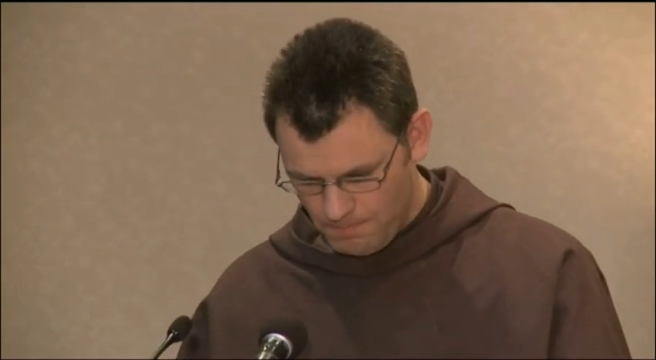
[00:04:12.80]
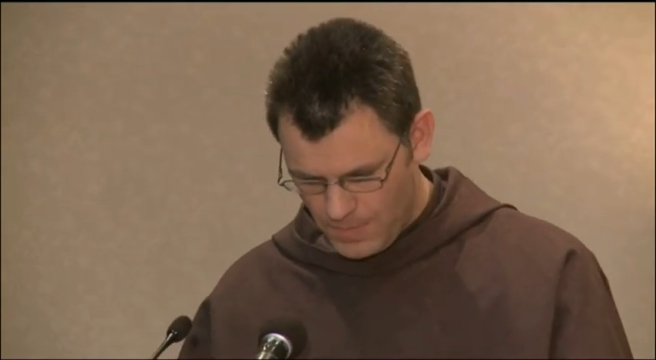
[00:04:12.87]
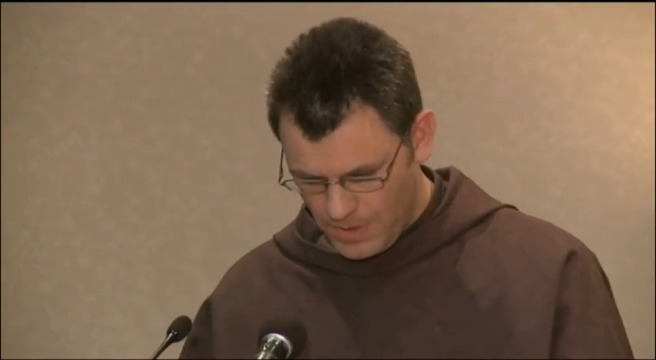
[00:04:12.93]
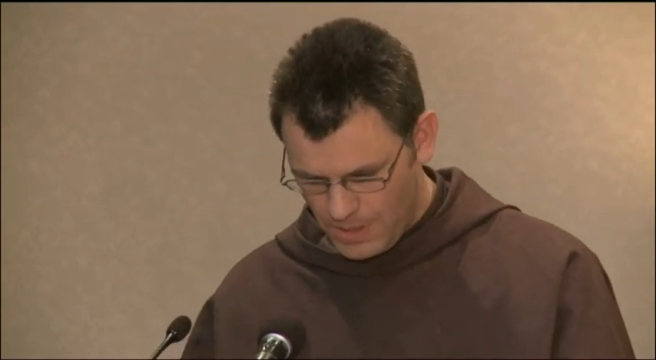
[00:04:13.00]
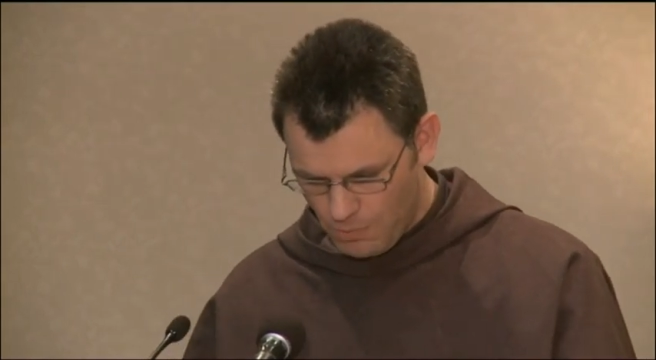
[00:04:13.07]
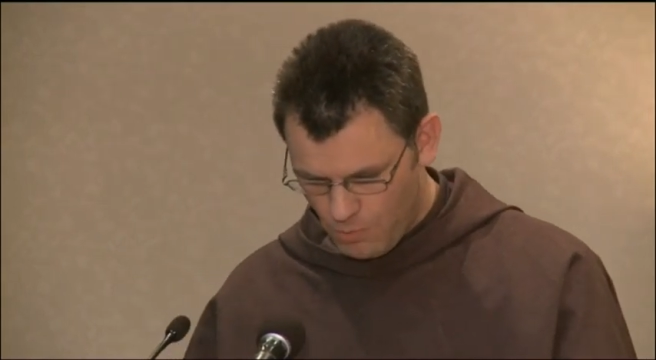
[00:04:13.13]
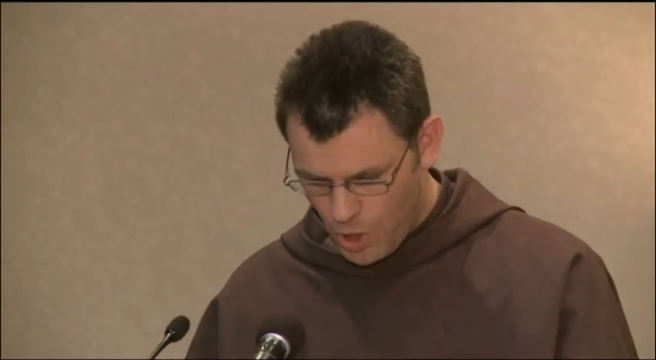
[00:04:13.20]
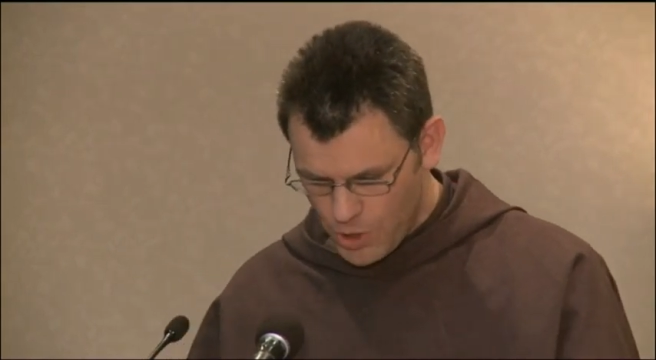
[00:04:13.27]

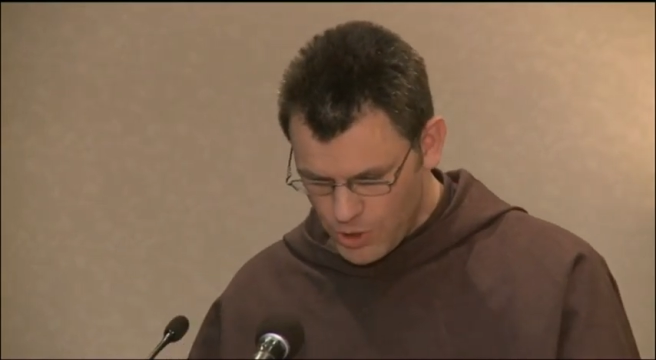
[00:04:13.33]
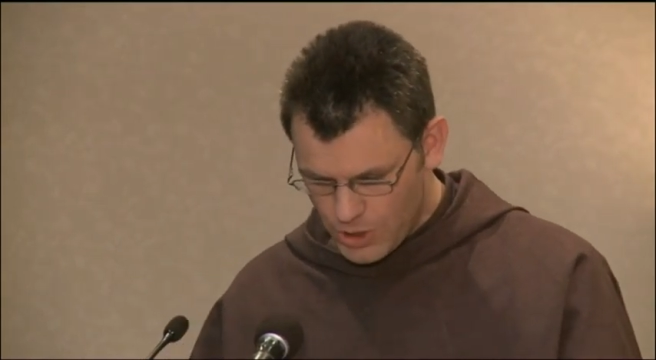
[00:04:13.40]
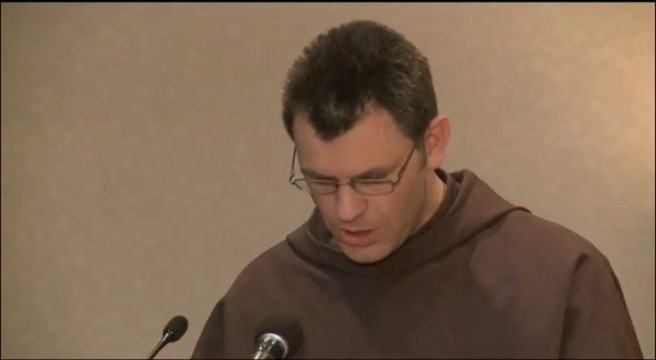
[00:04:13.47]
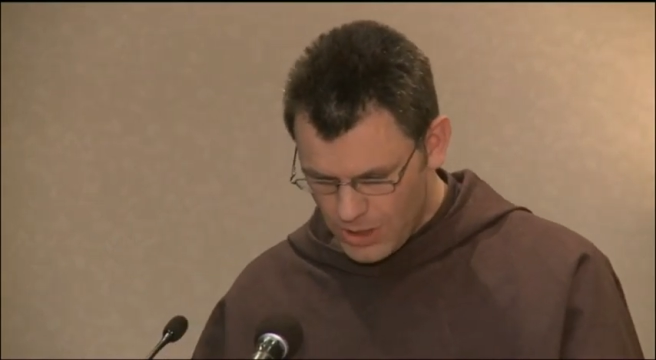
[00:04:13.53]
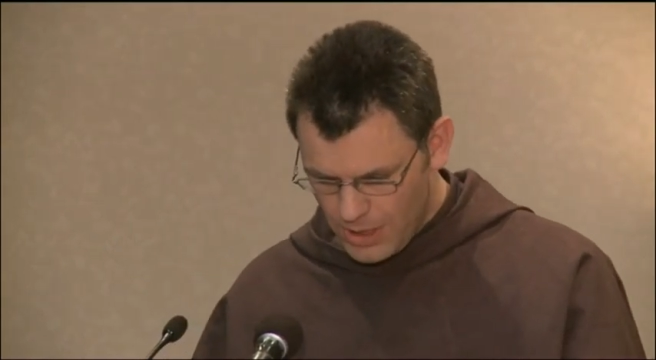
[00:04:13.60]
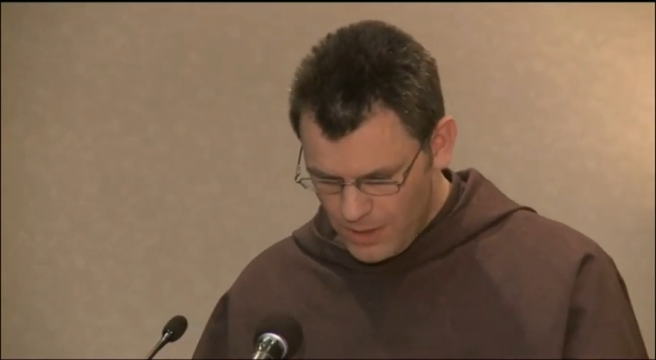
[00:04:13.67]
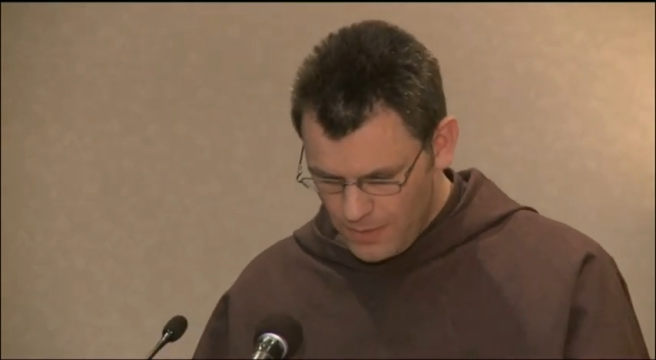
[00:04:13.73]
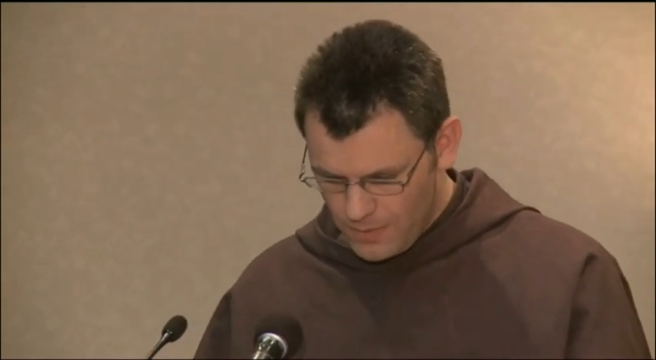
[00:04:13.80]
He wrote,
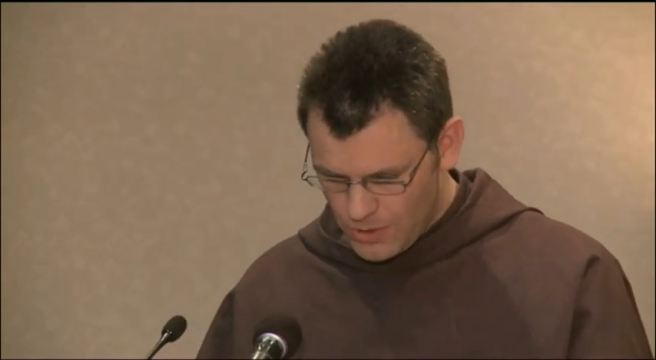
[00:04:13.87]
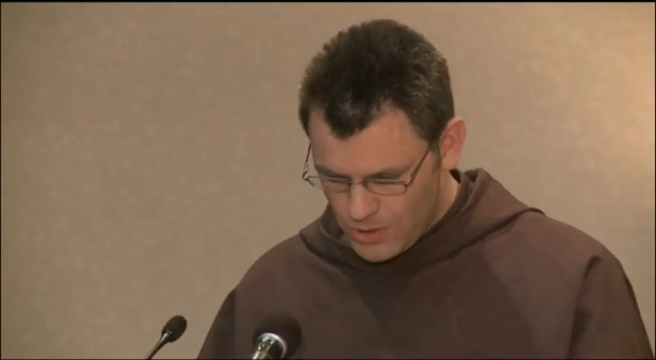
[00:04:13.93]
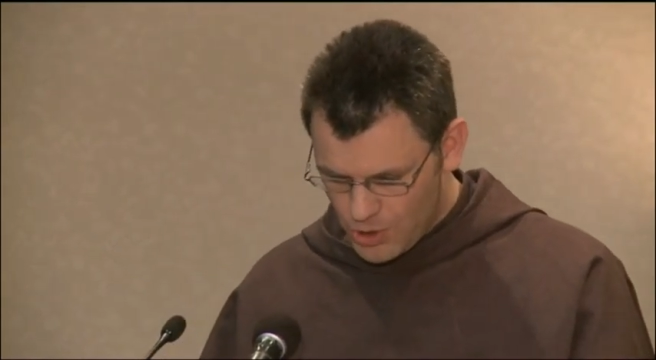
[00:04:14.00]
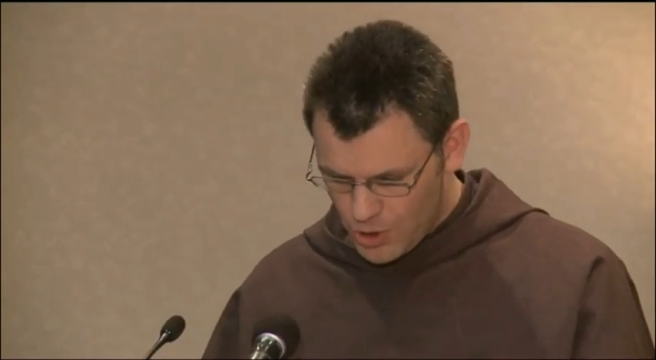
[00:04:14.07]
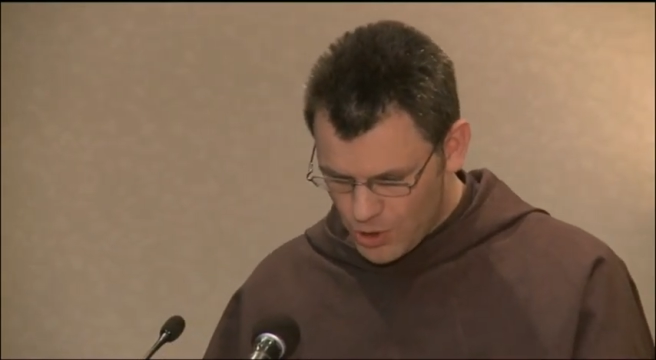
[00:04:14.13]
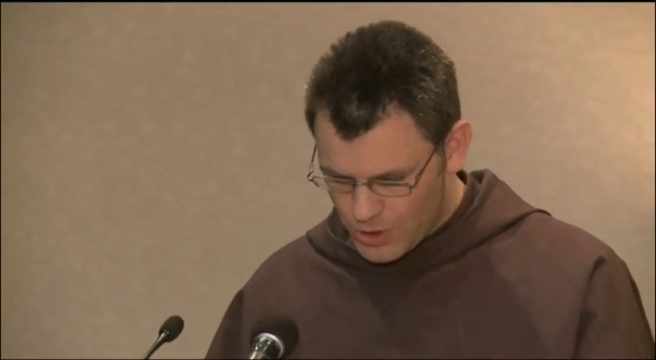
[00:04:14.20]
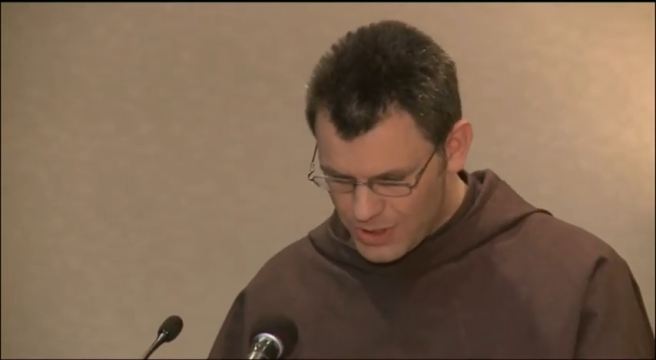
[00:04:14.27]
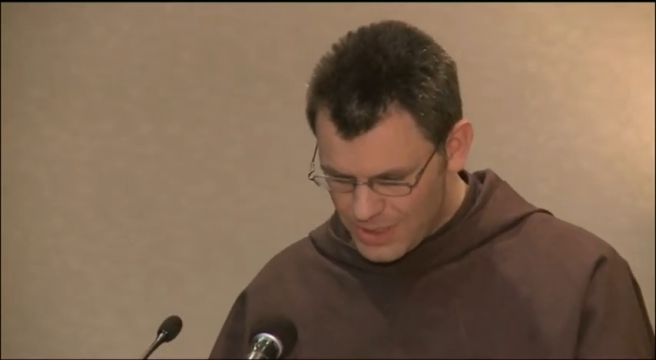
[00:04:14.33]
"The
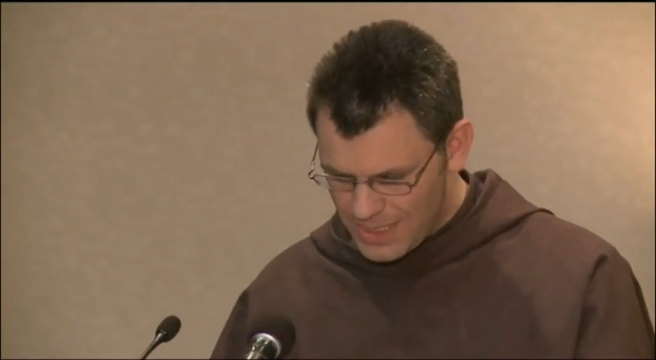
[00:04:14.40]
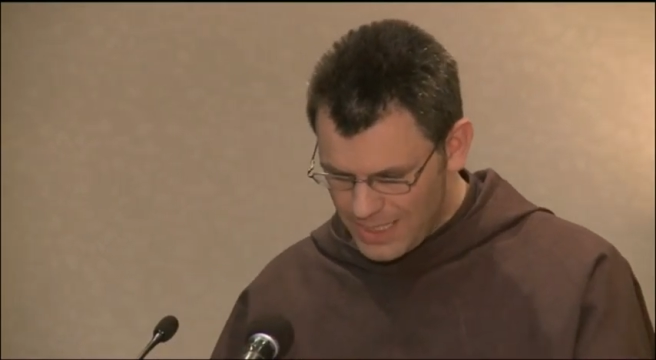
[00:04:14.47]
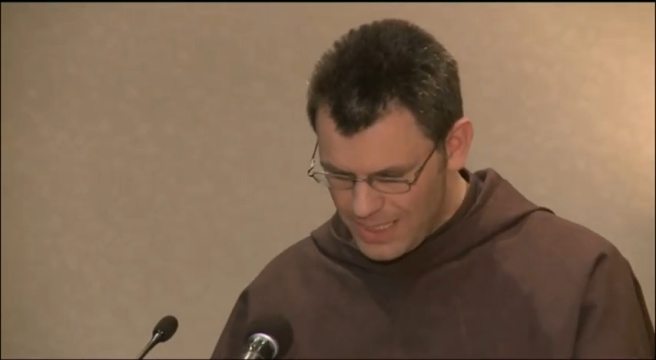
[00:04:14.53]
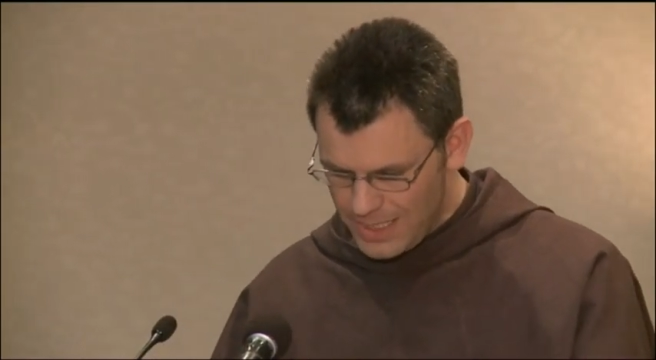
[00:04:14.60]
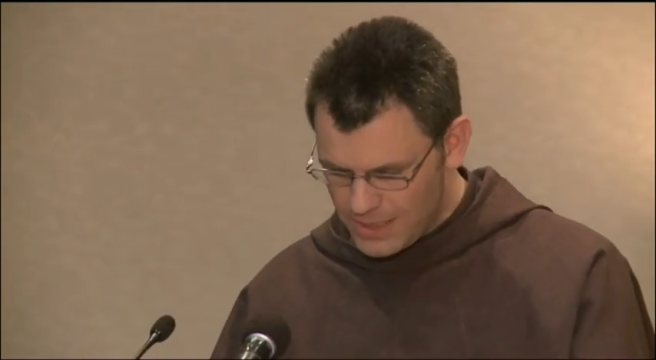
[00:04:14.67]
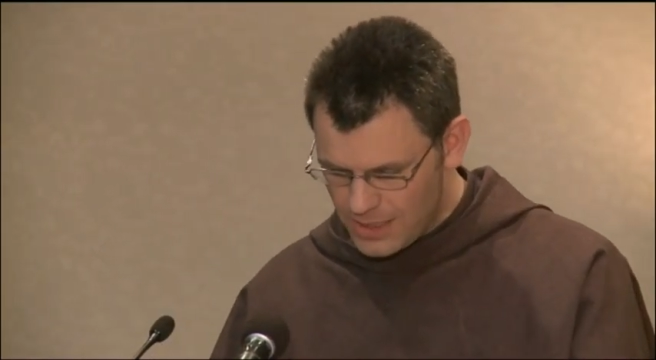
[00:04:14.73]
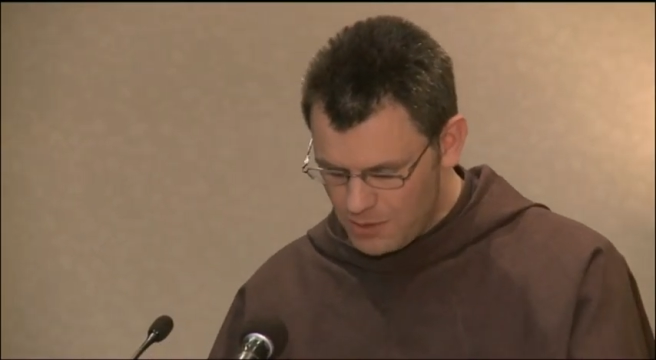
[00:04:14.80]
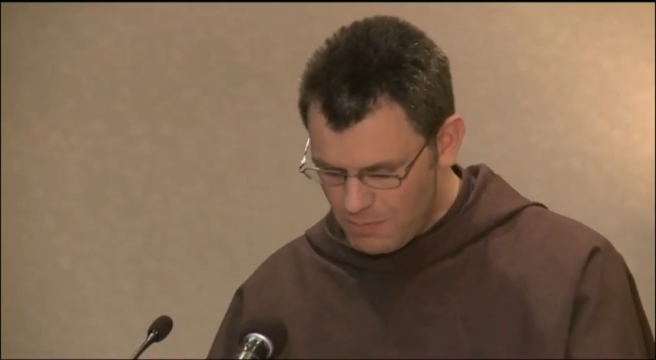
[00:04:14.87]
Church
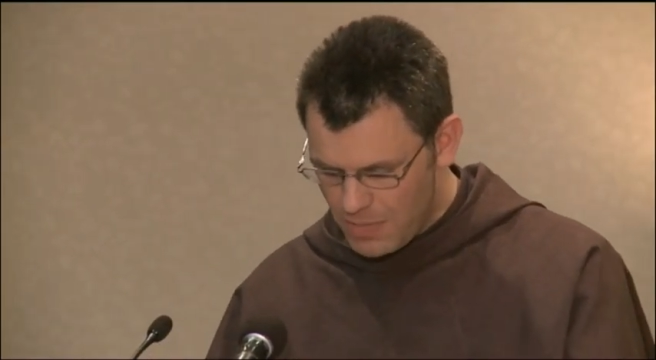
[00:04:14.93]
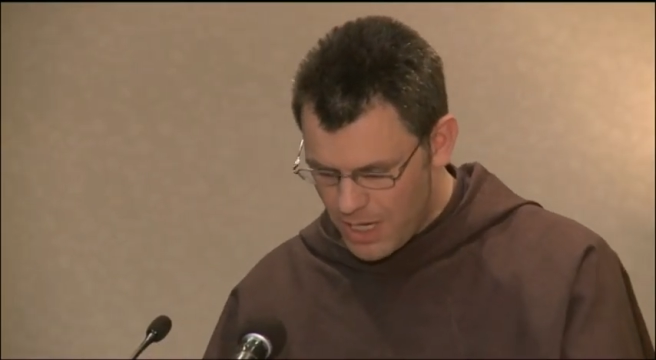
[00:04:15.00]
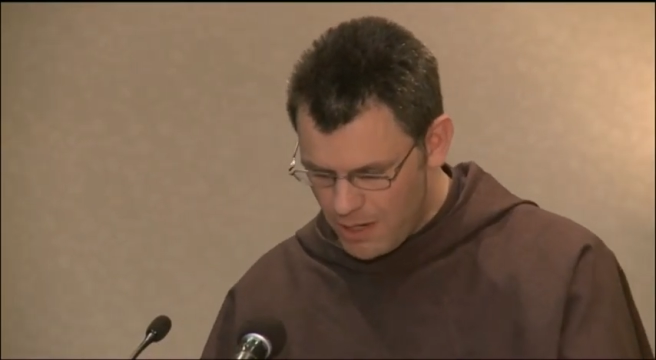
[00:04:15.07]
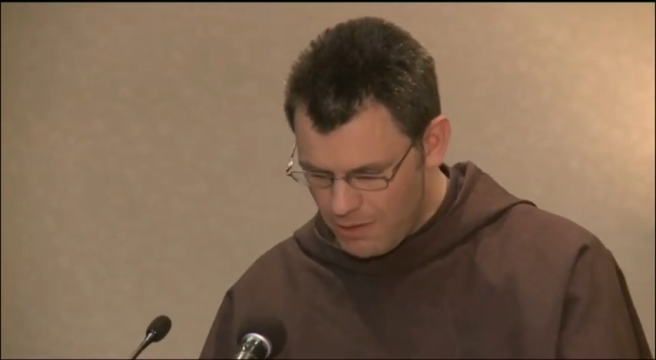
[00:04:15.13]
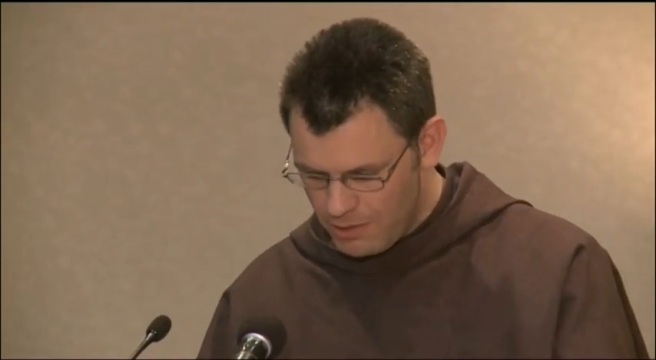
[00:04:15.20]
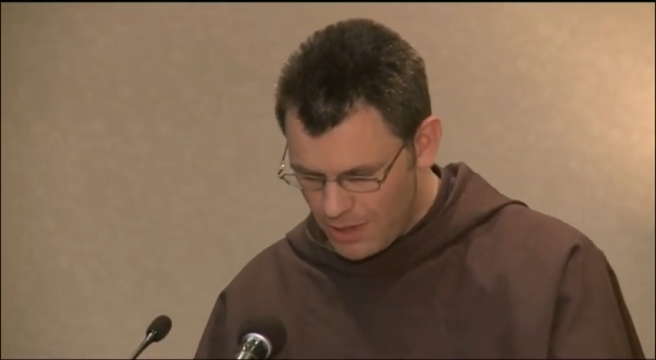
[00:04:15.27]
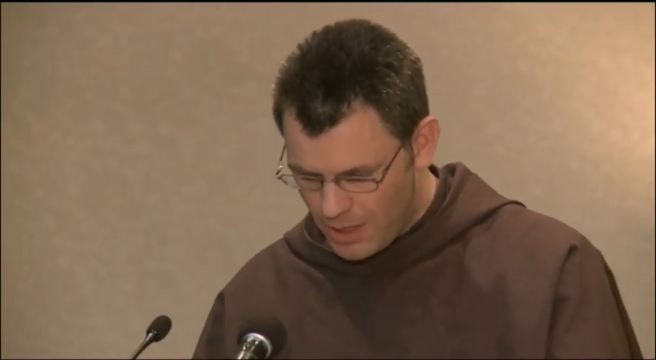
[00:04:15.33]
sees in Mary